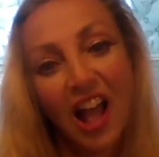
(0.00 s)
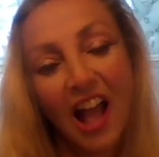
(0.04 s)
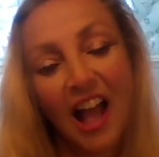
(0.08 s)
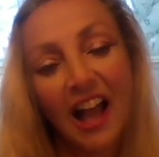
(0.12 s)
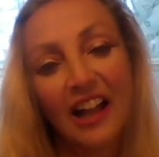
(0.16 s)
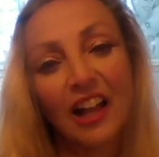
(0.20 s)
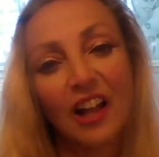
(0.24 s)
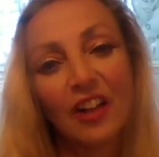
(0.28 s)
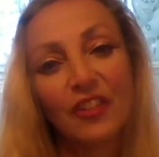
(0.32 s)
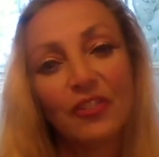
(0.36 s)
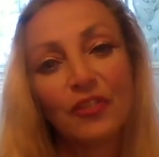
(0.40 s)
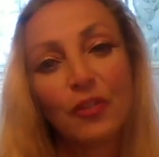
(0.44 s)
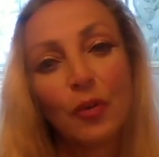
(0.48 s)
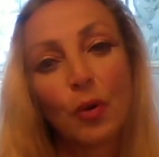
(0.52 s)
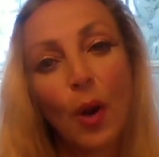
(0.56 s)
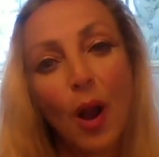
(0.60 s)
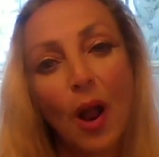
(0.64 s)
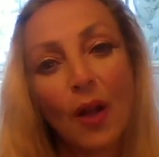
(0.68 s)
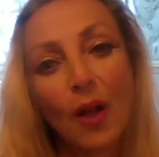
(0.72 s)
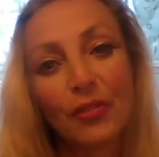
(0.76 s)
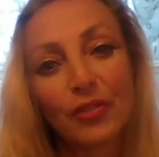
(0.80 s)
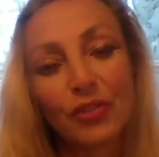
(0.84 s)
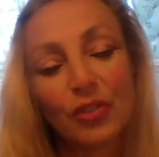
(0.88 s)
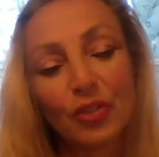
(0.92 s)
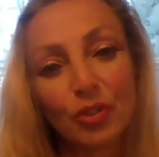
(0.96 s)
I got 4
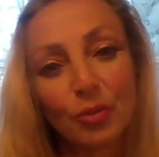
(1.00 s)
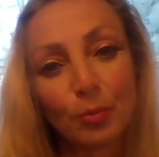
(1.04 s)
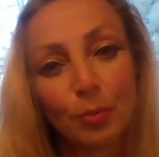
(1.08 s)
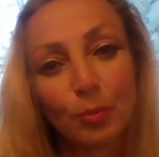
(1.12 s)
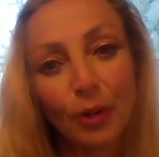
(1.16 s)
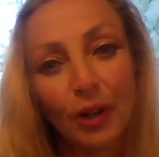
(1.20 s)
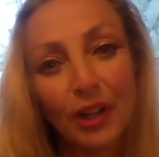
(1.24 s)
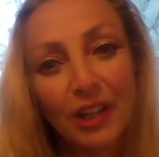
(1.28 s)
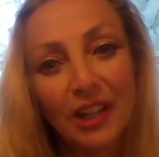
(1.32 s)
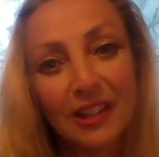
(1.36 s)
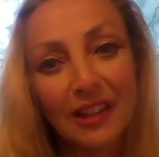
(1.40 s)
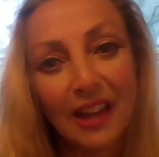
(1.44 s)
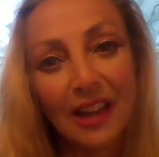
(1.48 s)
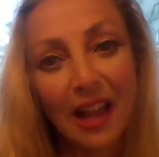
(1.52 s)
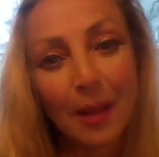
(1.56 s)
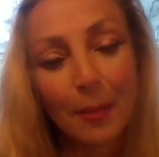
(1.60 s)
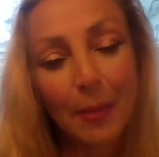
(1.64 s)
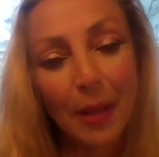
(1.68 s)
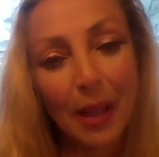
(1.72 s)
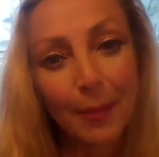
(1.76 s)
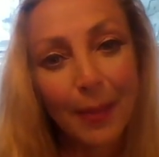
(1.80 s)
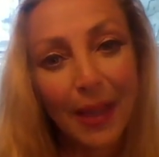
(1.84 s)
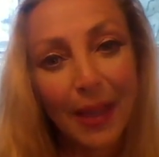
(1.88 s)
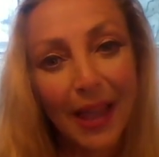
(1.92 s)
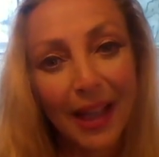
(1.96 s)
officers breaking down
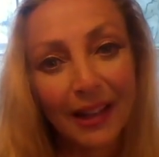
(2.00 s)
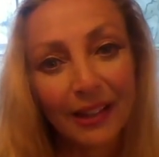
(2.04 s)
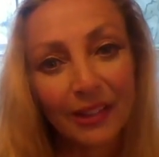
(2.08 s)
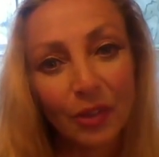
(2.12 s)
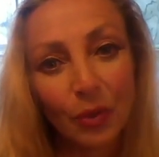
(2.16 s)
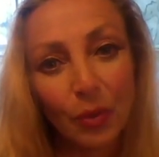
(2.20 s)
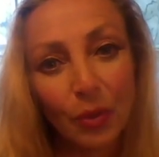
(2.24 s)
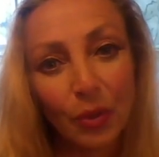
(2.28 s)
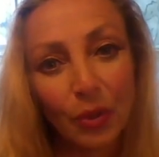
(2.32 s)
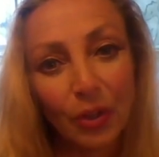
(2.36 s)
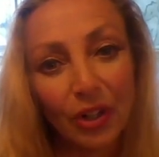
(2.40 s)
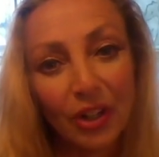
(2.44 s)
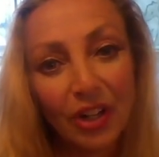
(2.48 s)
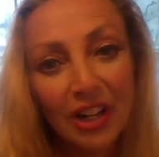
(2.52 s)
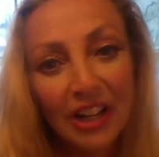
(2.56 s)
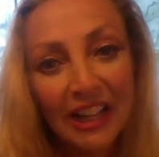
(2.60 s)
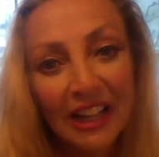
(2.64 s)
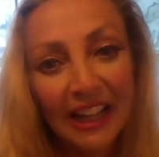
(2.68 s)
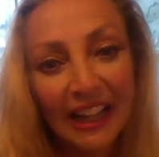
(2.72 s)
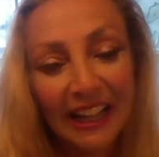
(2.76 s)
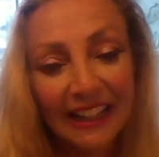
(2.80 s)
my back door